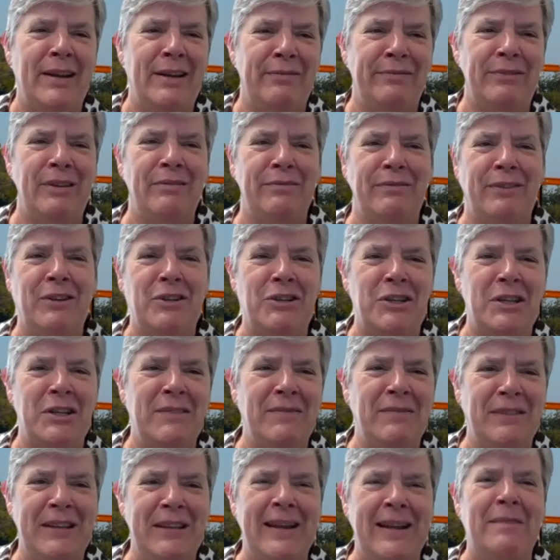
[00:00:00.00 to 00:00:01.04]
a fund functioning
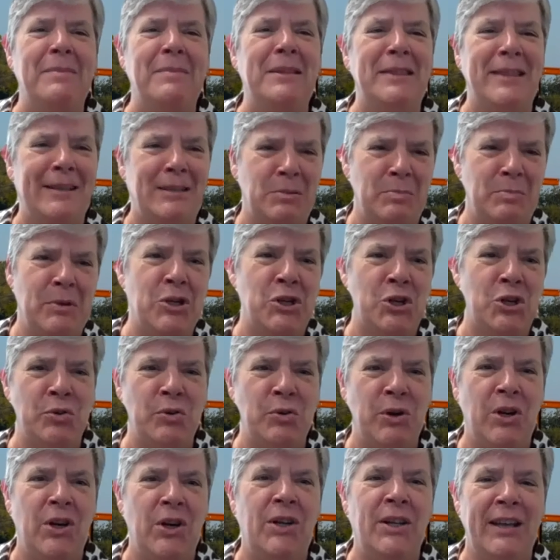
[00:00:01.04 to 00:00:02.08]
endowment that's
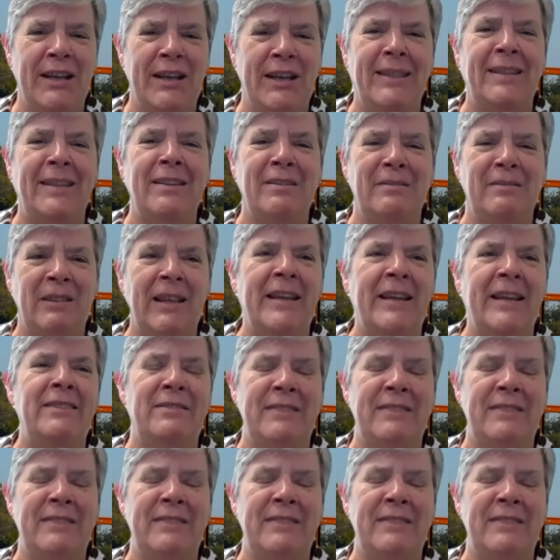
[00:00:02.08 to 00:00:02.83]
matured at the end of the life